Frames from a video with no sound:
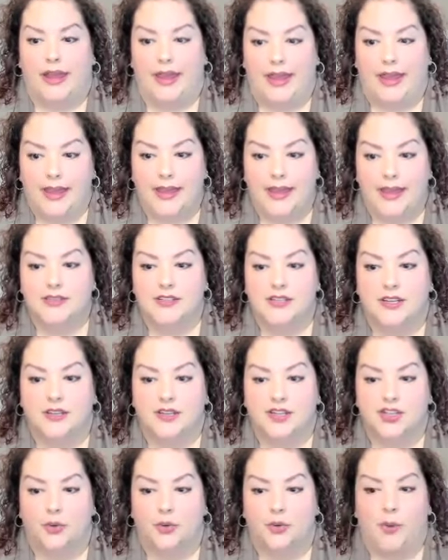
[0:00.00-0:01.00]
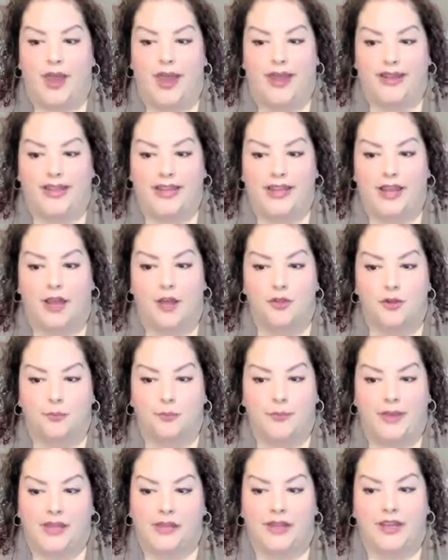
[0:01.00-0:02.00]
and to any other
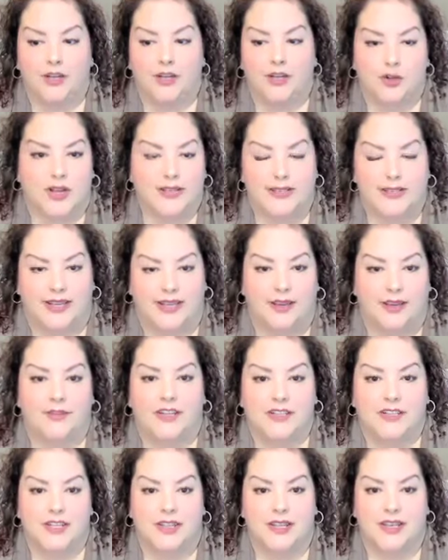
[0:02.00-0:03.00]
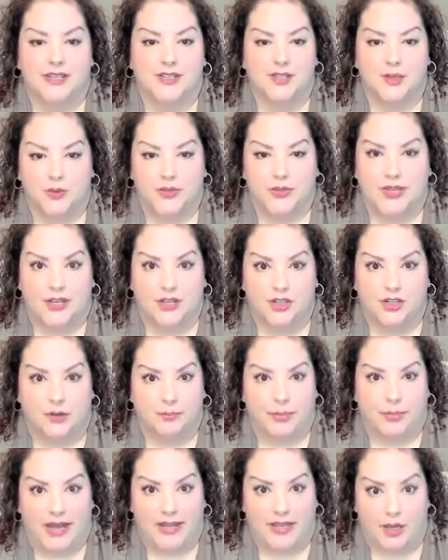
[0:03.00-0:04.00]
mailing address given to the association
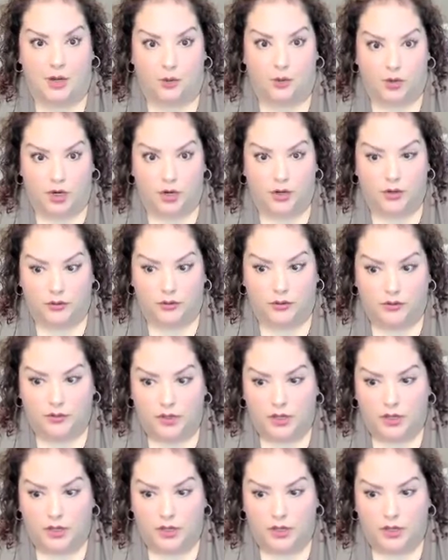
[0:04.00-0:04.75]
by the owner.